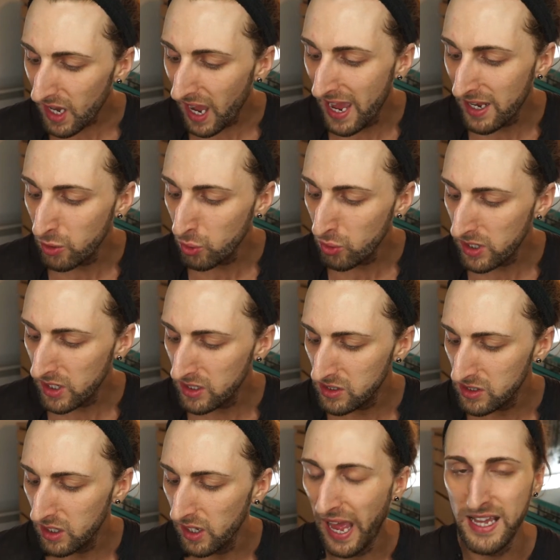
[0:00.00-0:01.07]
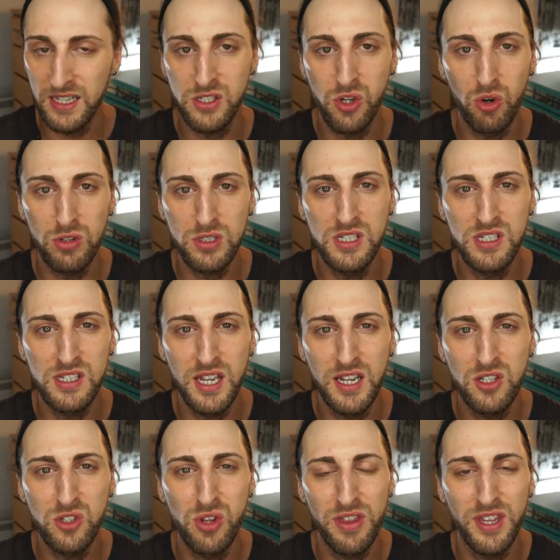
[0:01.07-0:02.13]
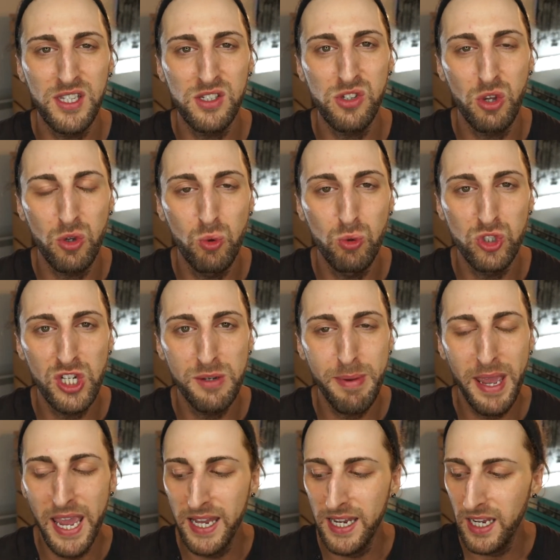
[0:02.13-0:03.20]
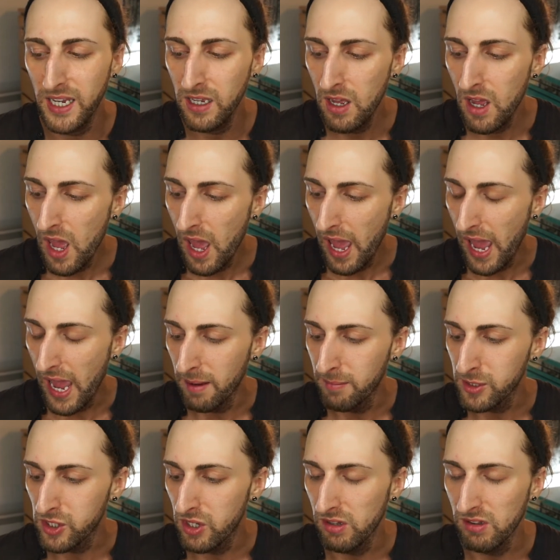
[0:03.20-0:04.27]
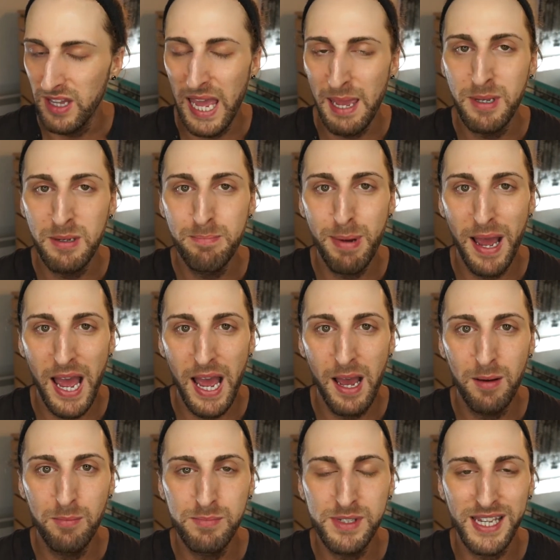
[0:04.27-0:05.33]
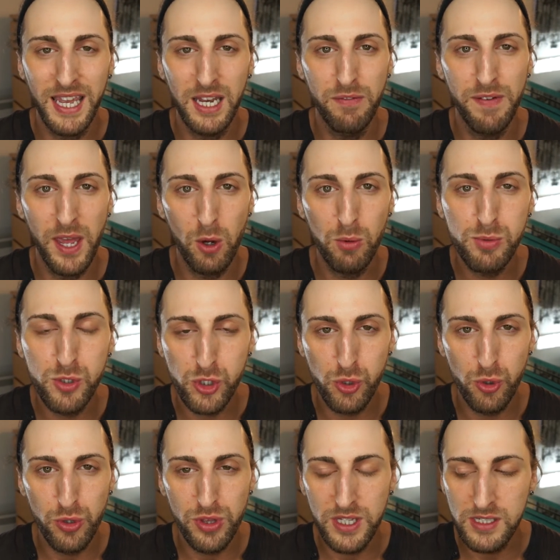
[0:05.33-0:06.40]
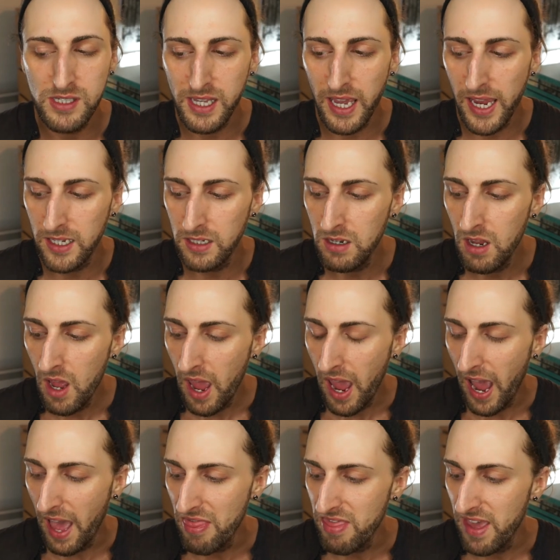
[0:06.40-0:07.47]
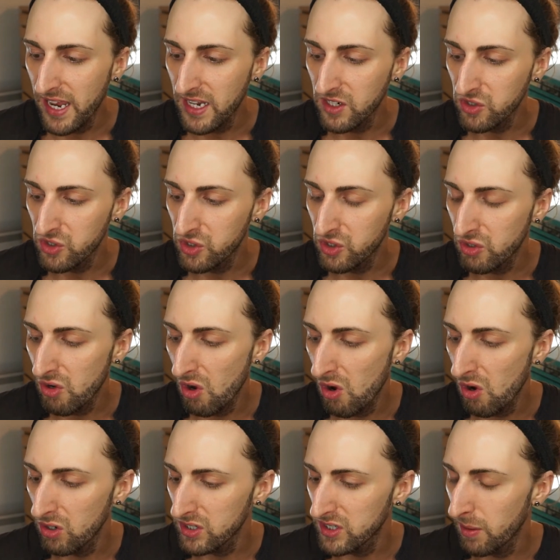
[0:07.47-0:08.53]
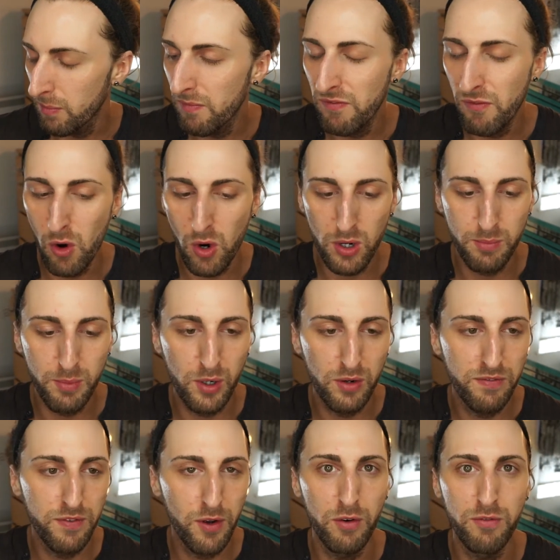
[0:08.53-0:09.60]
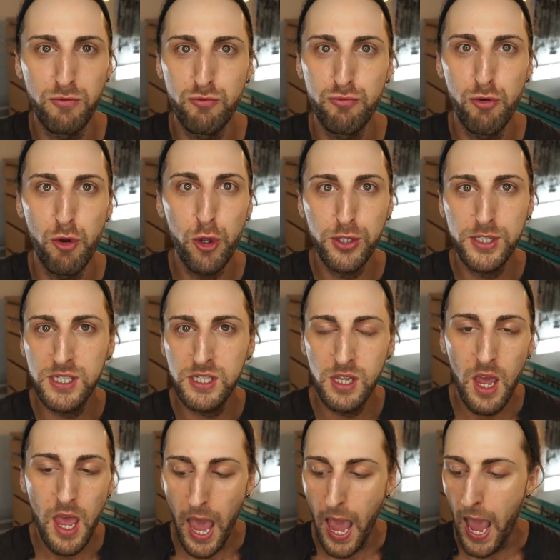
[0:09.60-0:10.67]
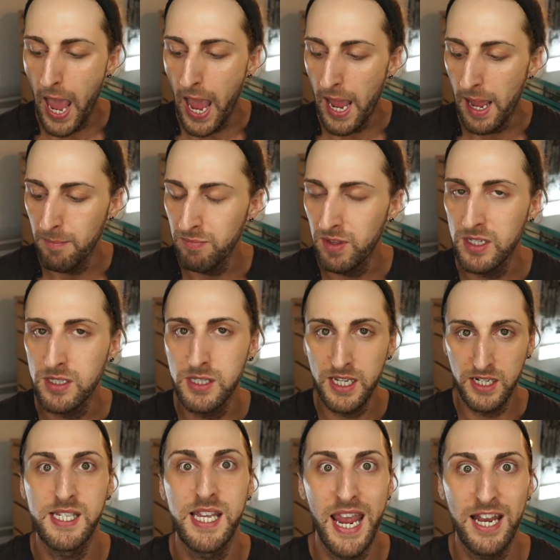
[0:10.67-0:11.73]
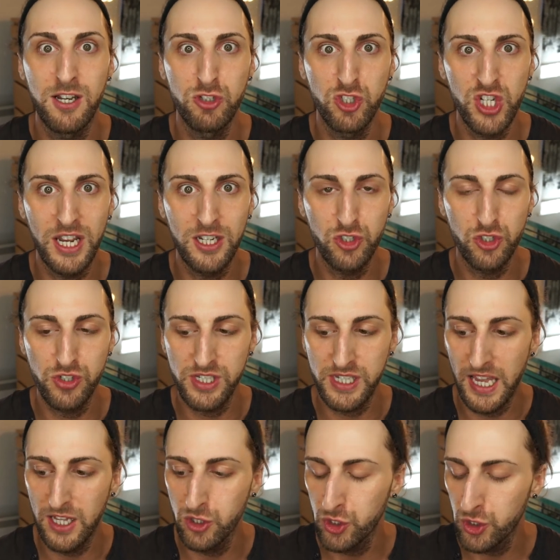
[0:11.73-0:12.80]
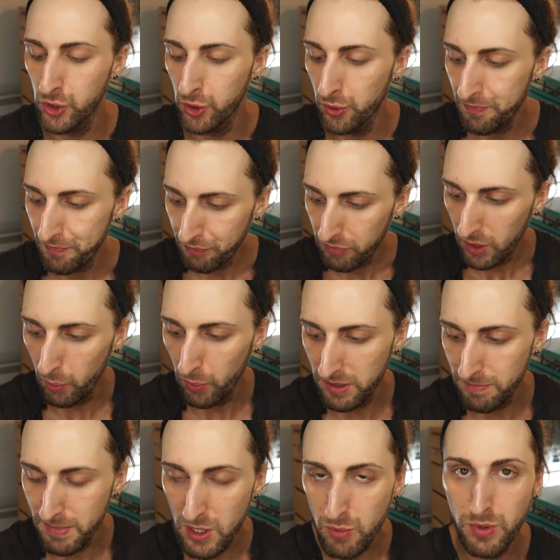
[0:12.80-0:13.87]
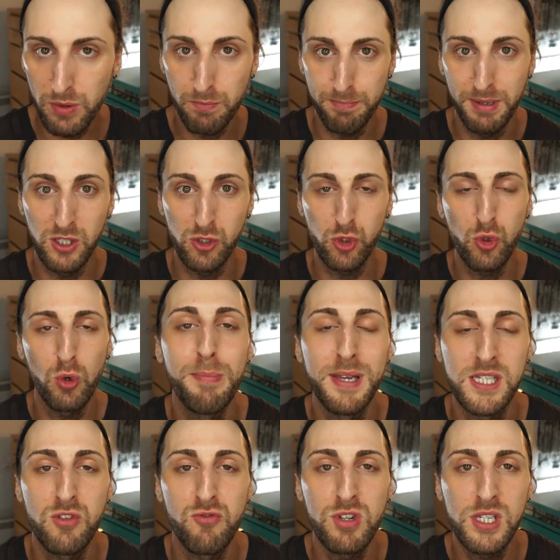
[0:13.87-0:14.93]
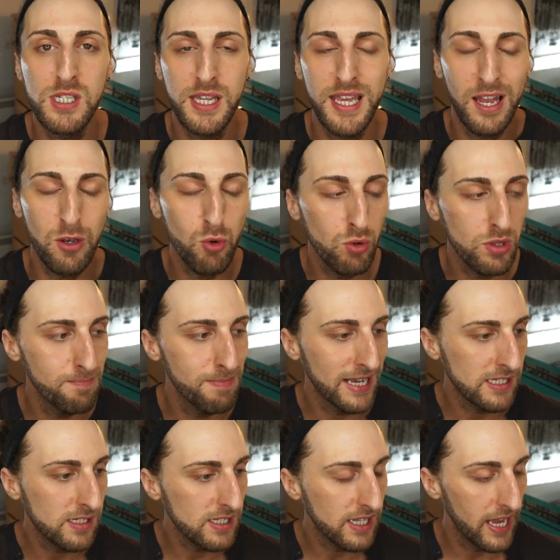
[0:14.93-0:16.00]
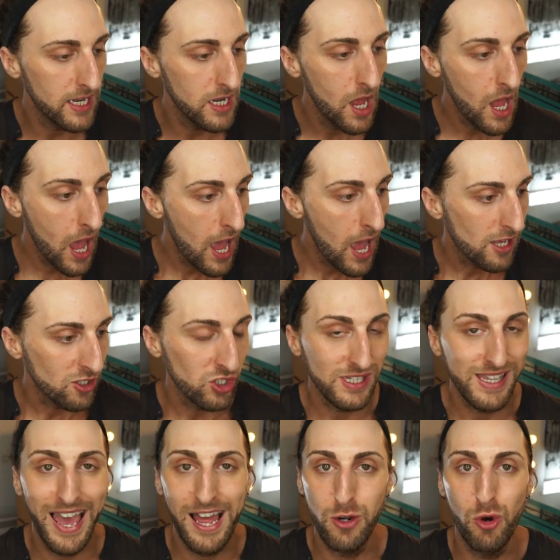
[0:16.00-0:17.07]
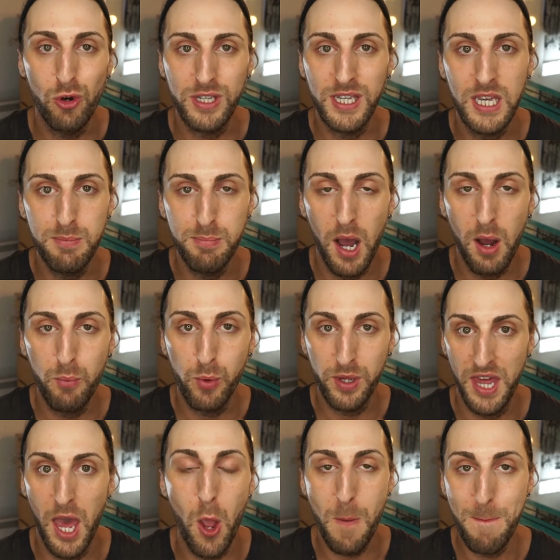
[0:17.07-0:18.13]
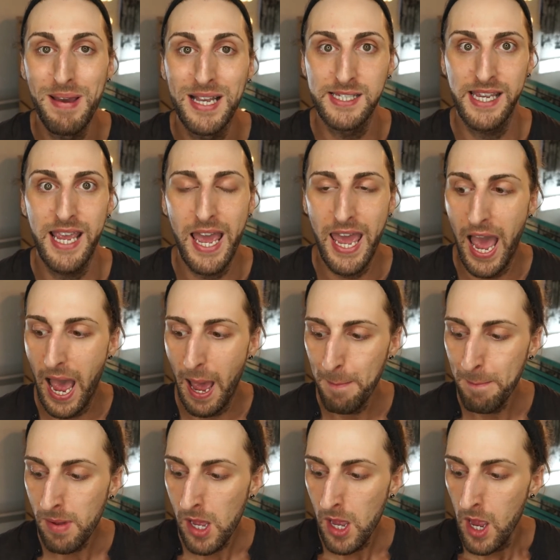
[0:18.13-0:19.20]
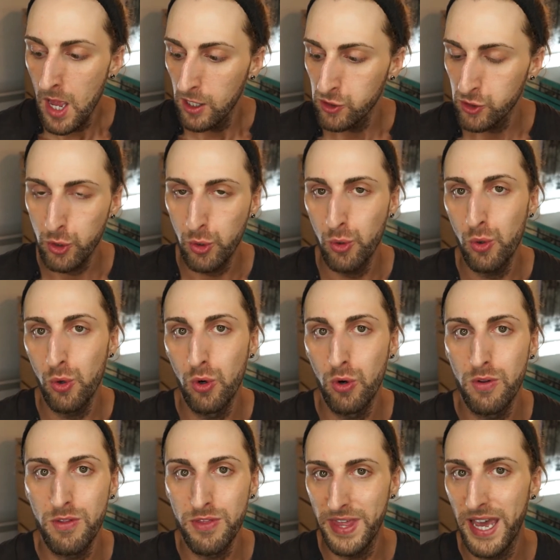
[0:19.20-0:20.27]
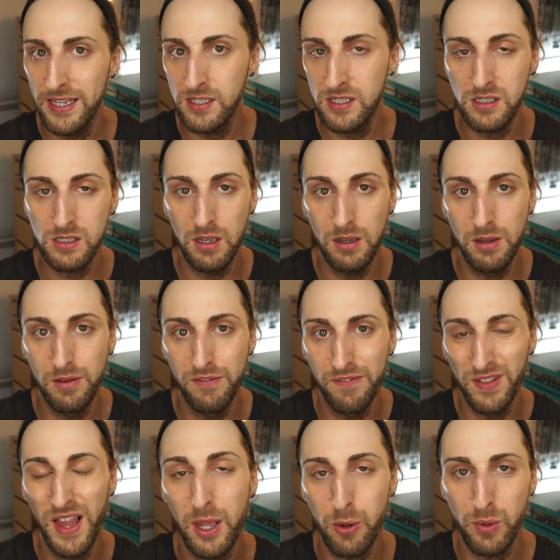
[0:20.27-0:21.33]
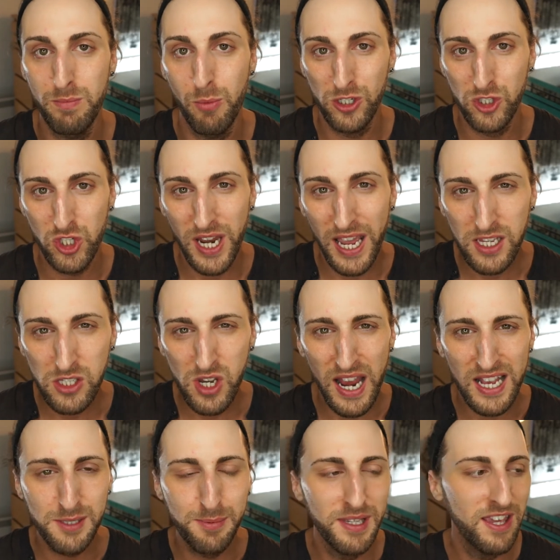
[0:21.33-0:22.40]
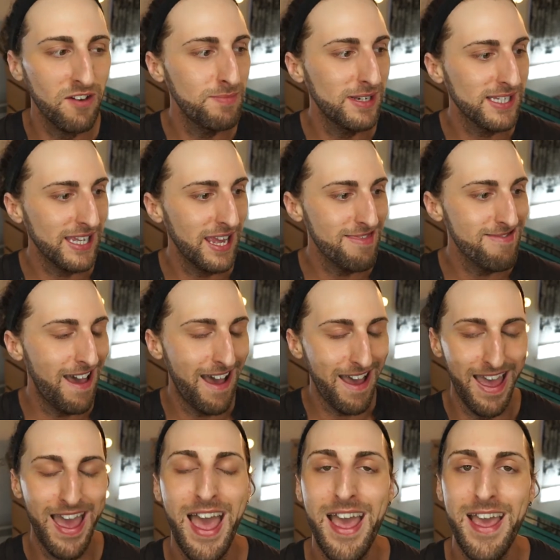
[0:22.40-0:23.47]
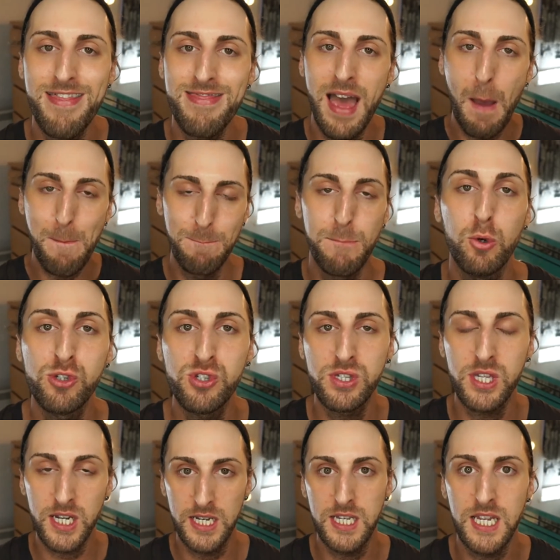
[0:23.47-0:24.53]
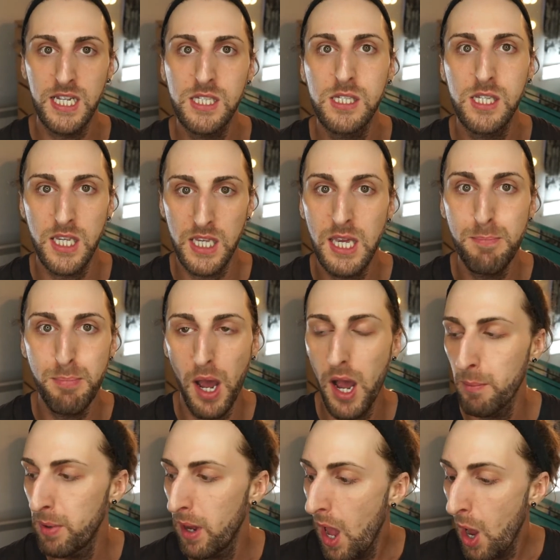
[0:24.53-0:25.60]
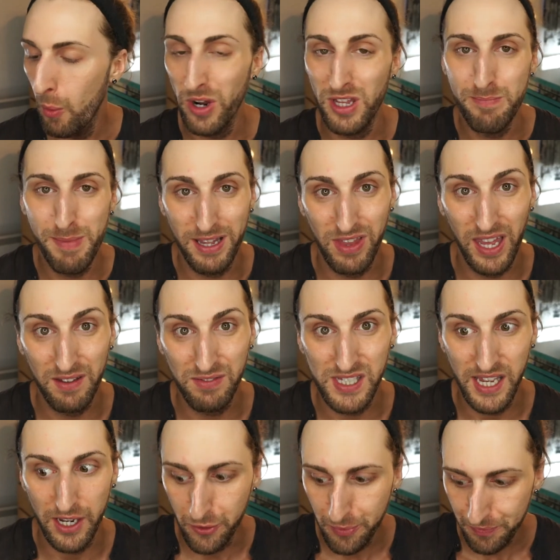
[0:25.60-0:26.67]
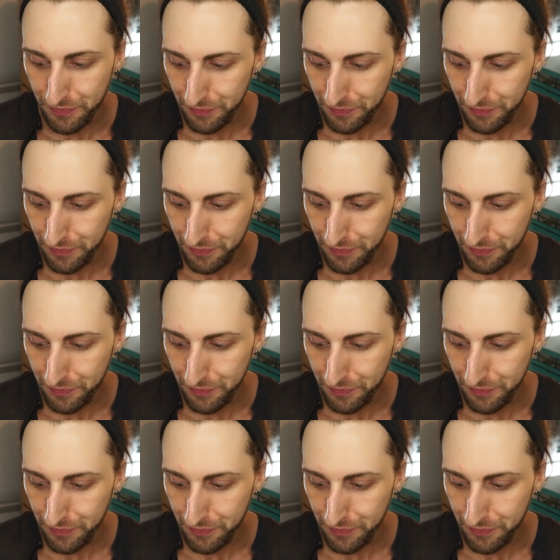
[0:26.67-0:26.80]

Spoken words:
I know that it's got antioxidants in it, so I think it's got goji berry, it's got lemon balm to kind of help soothe the skin, and then it's got some form of root that's there to energise your skin. So with me being so busy recently, I know that my skin just cannot keep up with how busy I am. So this liquid moisturiser has been giving my skin that hit and that boost that it needs to keep up with my lifestyle.